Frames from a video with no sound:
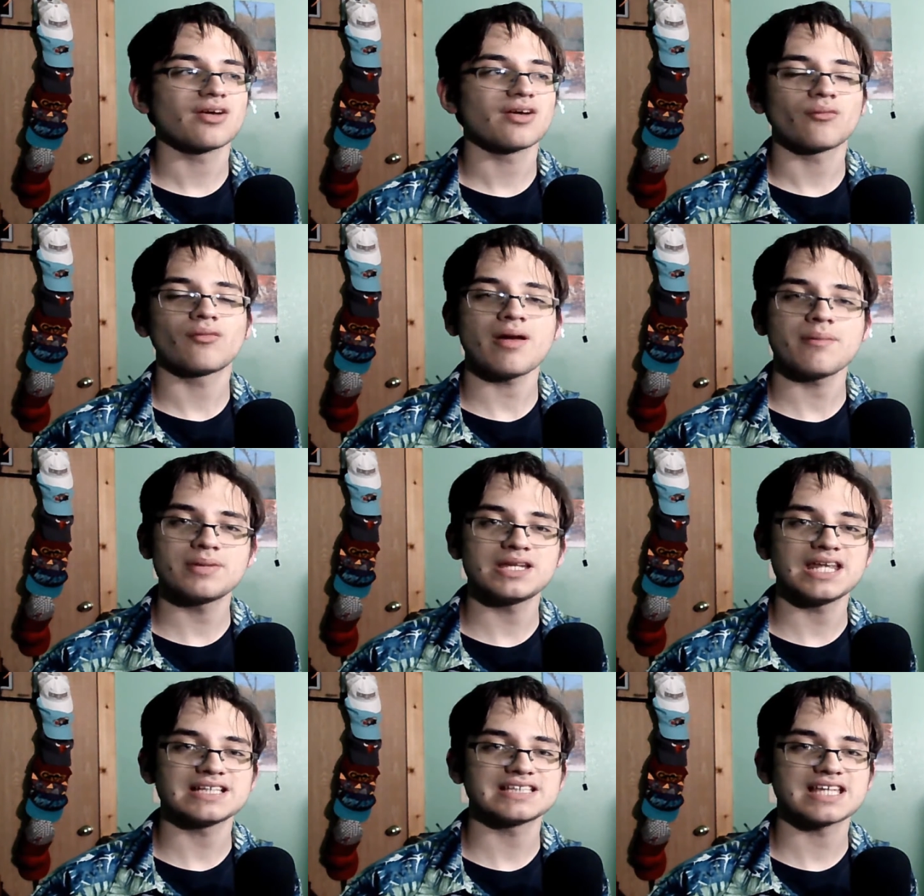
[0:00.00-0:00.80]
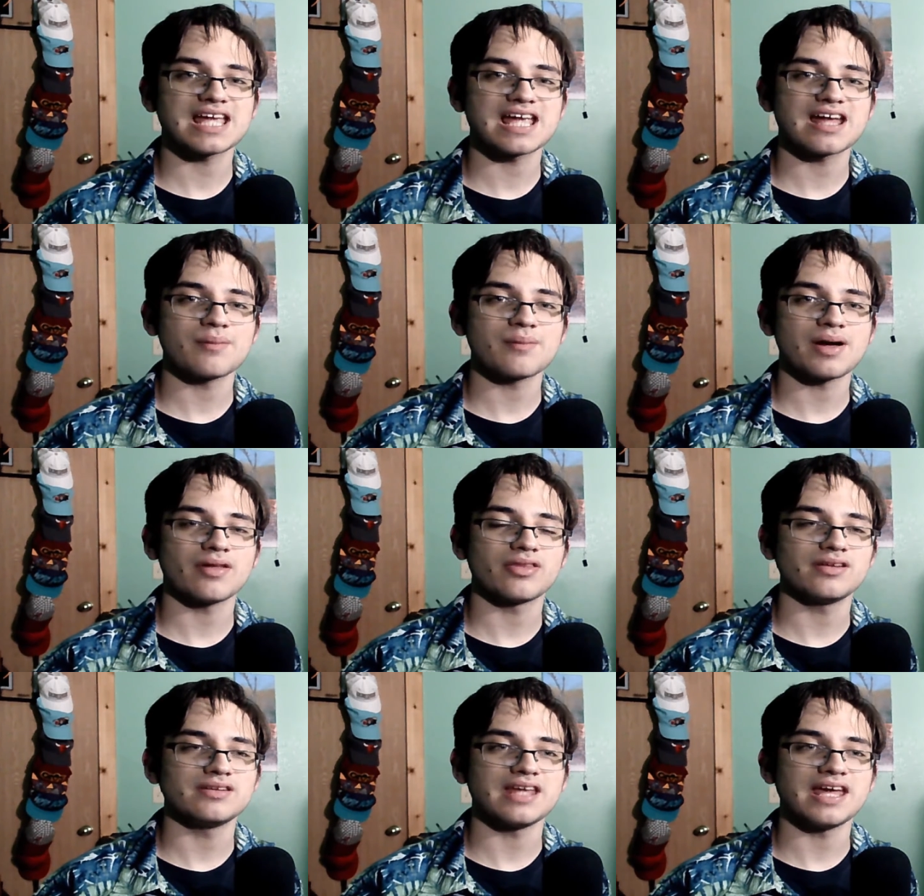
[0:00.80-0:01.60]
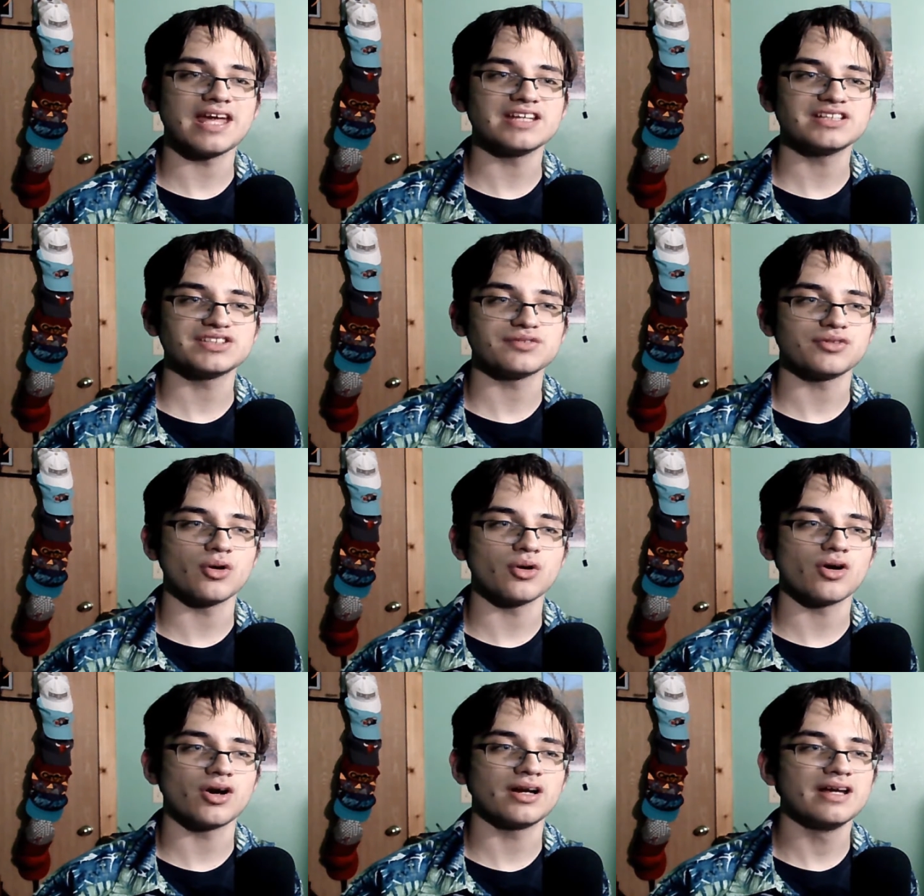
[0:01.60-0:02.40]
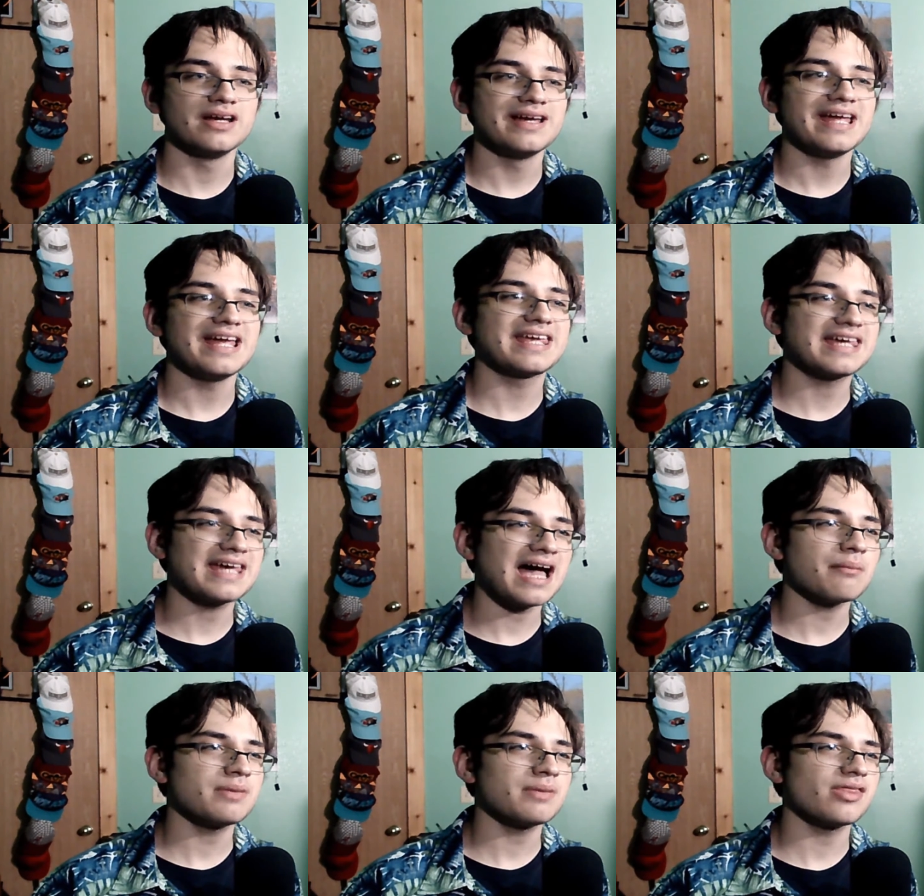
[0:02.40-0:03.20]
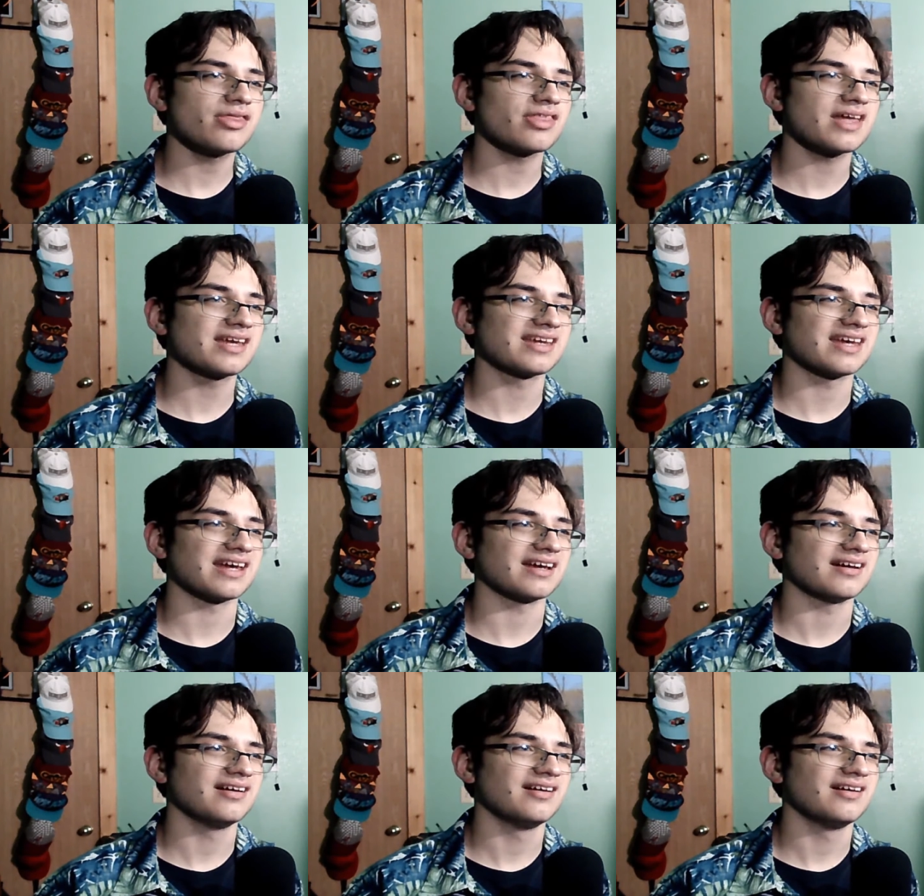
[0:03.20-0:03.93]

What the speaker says: reminiscing about the days of yore, it got me thinking,